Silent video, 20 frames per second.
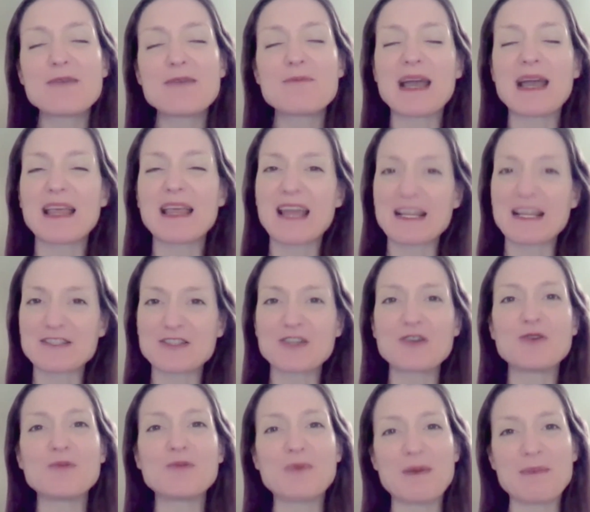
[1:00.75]

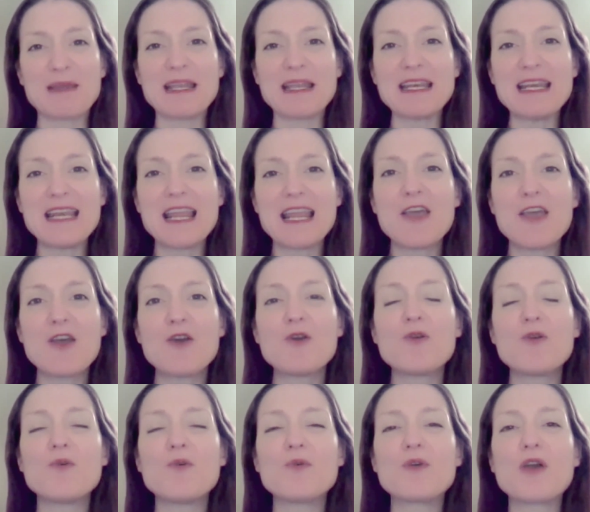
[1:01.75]
biological women,
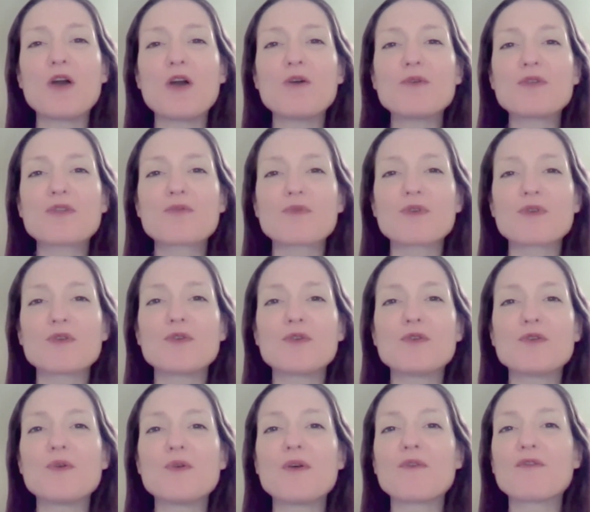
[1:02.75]
who go through